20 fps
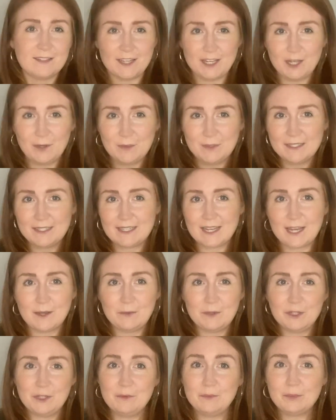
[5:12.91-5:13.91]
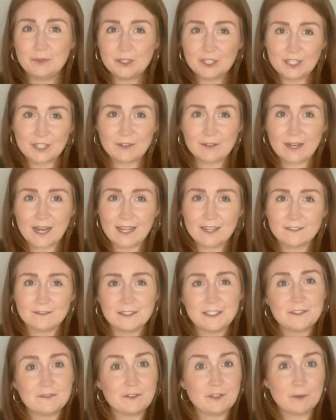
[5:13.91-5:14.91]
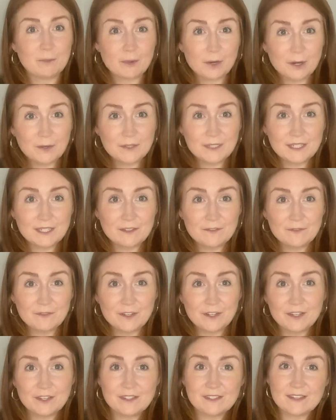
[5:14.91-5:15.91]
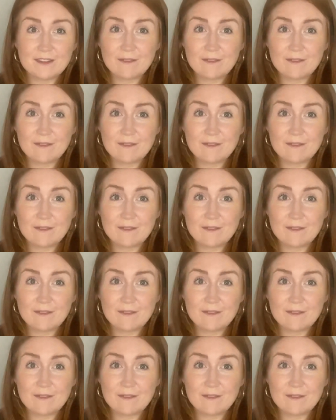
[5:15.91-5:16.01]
So he would say, well, you budget your calories for your protein first,